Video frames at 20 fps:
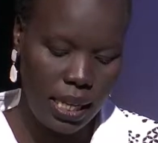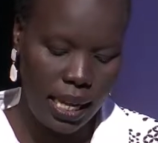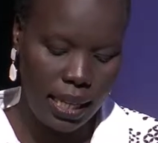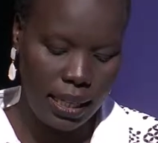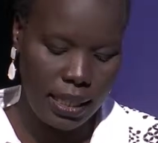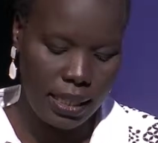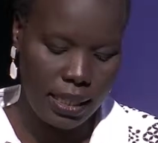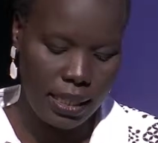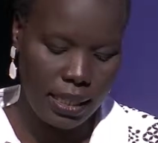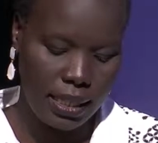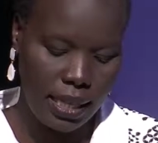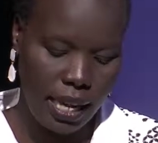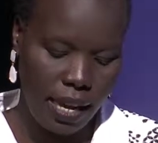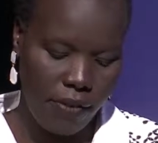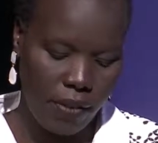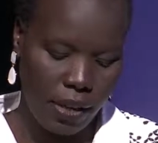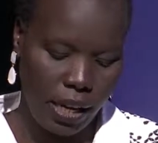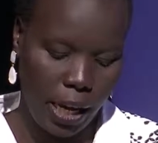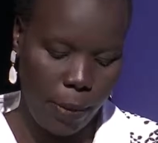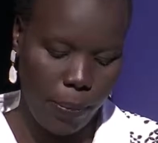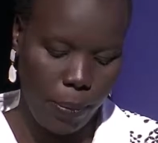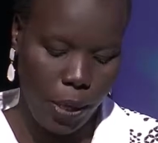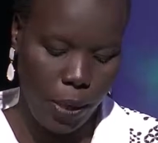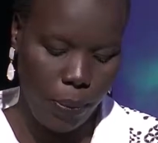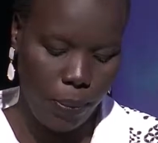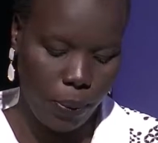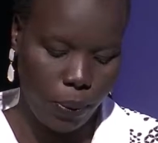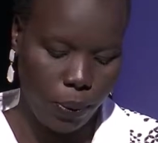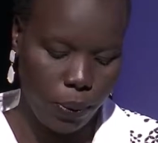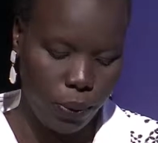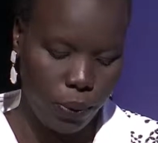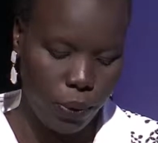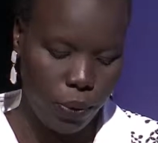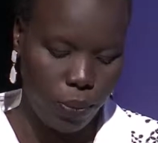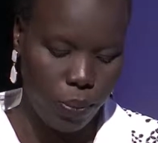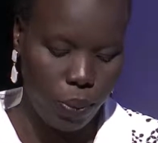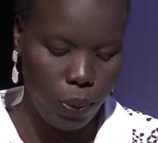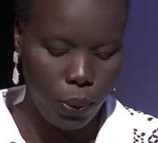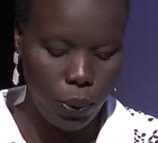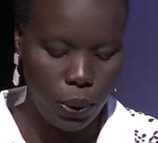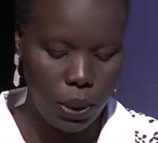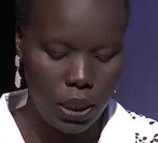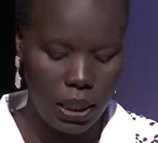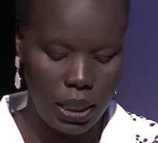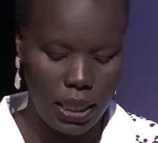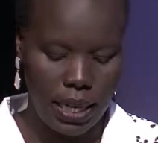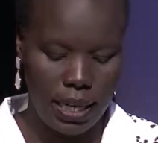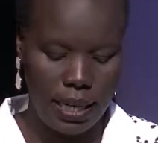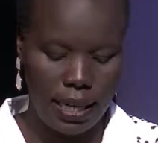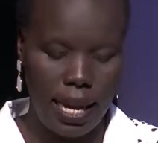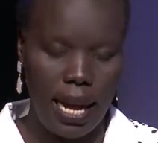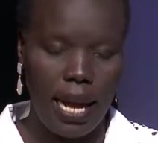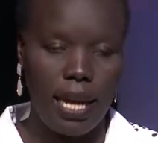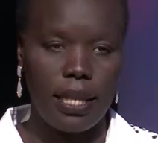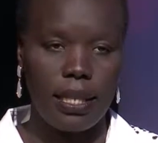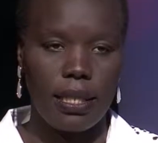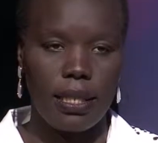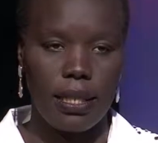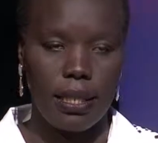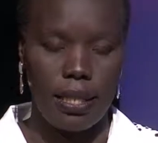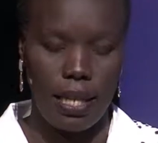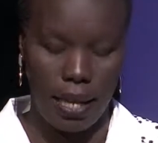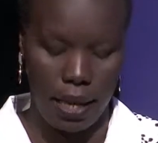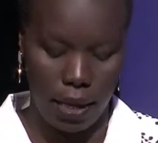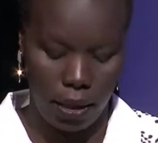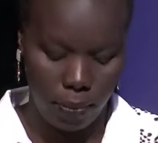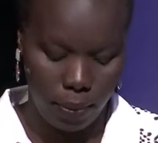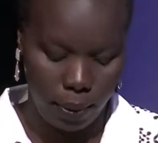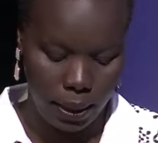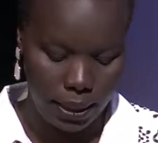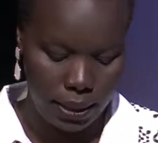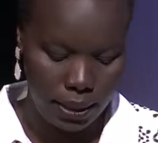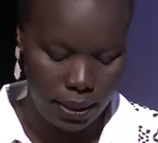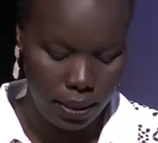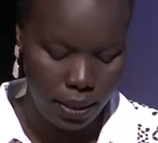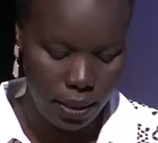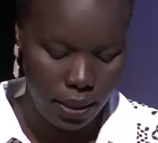elders, everyday people, the poor, the unguarded, the helpless.